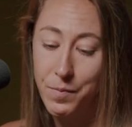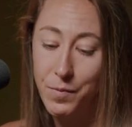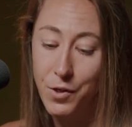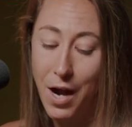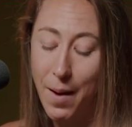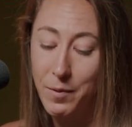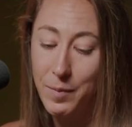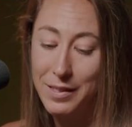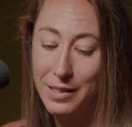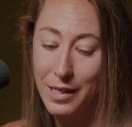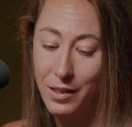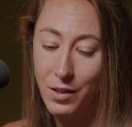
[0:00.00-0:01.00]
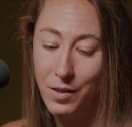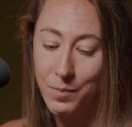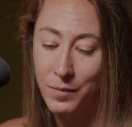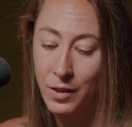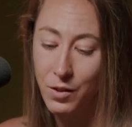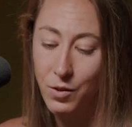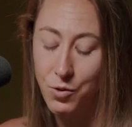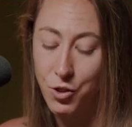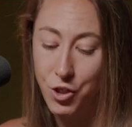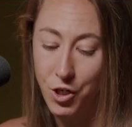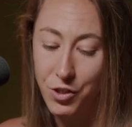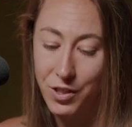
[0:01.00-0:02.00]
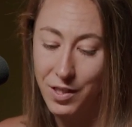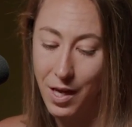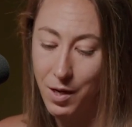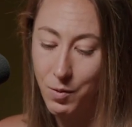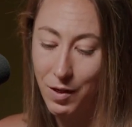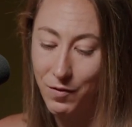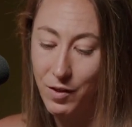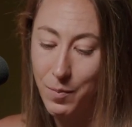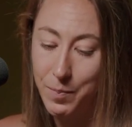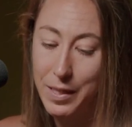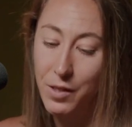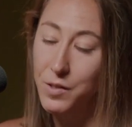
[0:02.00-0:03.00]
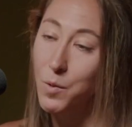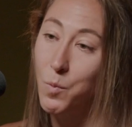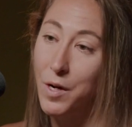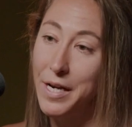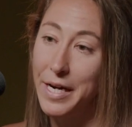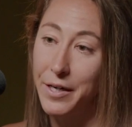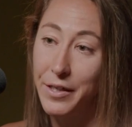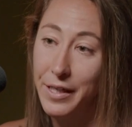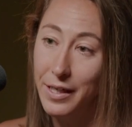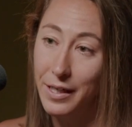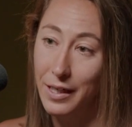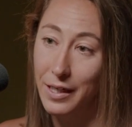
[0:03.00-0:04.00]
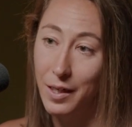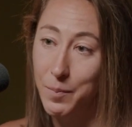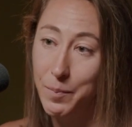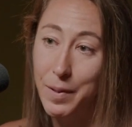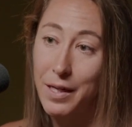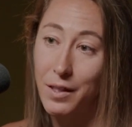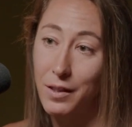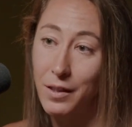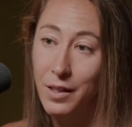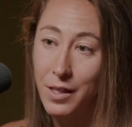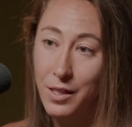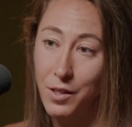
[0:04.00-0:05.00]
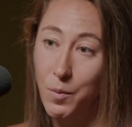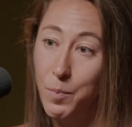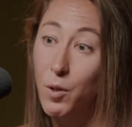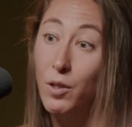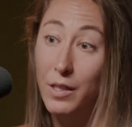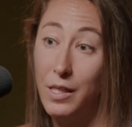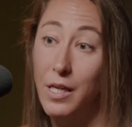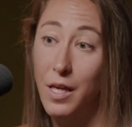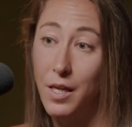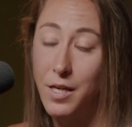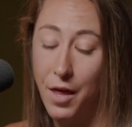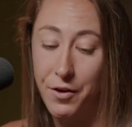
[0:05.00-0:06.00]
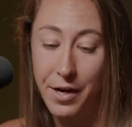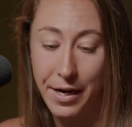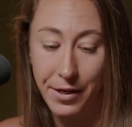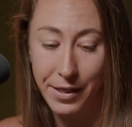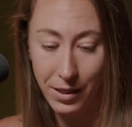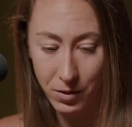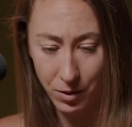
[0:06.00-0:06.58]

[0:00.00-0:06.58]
your abdomen's like those shirts that if it pills in one area, it can pull in another area.